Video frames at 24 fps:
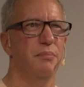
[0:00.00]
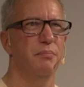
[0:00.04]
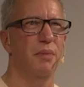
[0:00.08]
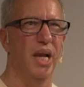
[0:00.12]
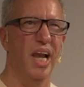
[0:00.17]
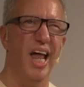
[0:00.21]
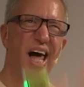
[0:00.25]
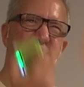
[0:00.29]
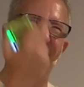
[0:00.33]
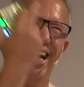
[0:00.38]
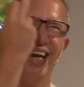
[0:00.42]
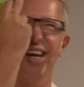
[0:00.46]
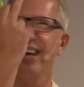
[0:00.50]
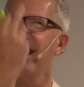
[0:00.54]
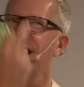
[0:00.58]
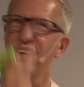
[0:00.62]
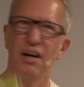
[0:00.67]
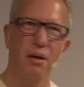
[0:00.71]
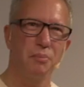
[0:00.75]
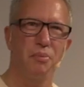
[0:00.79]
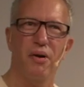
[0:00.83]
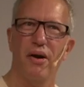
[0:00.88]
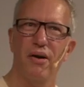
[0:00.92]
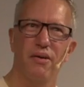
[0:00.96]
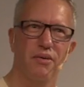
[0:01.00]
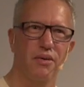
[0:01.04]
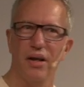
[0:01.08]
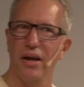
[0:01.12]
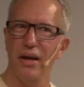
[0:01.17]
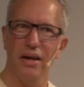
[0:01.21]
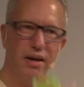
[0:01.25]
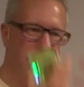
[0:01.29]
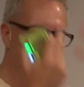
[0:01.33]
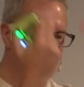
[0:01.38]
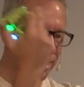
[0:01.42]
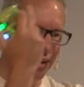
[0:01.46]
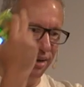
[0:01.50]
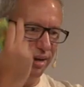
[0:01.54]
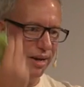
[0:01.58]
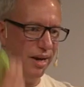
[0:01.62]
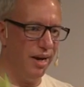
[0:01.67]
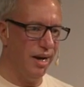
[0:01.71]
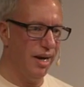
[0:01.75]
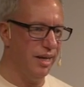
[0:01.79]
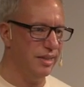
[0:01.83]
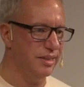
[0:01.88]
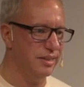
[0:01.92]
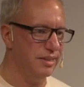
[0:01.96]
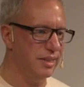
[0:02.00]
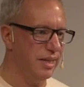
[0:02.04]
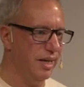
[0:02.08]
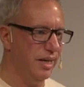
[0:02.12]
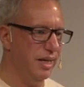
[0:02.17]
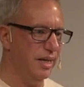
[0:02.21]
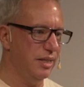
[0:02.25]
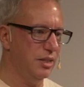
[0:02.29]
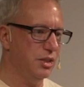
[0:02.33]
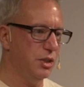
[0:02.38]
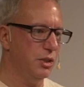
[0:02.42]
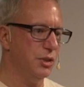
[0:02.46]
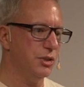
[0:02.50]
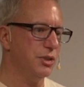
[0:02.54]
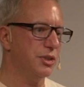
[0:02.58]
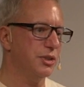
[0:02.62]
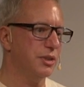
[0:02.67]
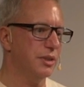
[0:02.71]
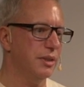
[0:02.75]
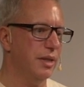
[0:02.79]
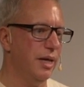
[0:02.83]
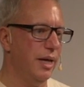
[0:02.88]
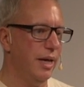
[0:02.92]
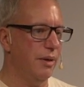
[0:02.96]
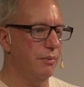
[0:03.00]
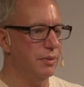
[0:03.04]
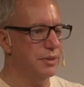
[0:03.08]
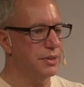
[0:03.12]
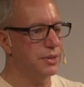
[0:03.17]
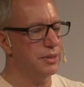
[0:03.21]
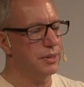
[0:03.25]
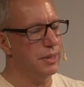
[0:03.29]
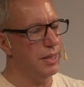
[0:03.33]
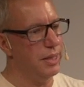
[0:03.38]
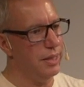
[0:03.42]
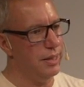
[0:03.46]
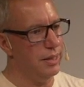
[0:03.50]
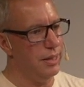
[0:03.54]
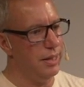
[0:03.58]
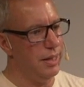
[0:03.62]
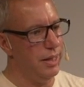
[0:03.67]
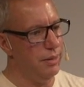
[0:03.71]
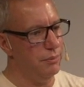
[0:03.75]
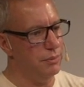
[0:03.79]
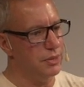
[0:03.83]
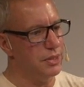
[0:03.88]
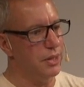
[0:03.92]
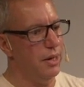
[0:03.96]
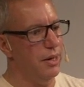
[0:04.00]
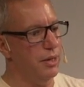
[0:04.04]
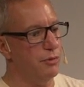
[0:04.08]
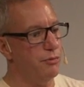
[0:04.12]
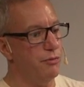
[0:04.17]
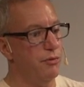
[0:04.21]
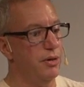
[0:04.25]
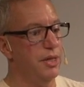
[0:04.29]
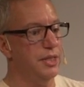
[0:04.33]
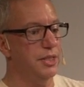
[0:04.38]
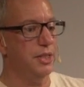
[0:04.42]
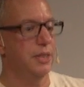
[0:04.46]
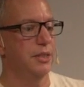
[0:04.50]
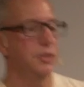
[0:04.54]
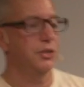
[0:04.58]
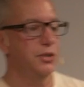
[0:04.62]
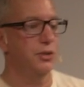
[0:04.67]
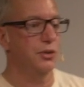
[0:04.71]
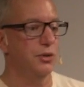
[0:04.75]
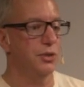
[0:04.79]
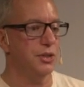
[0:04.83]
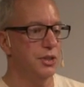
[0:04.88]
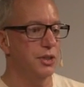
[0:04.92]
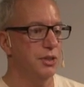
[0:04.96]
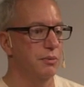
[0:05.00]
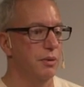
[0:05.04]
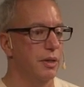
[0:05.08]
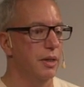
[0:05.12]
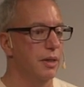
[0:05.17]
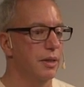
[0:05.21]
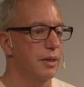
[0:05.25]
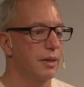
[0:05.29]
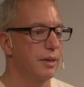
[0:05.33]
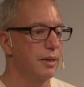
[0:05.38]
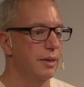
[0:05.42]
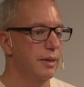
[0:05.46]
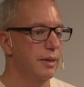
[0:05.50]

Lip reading: Milan, apparently. And it was like the finishing touch to it.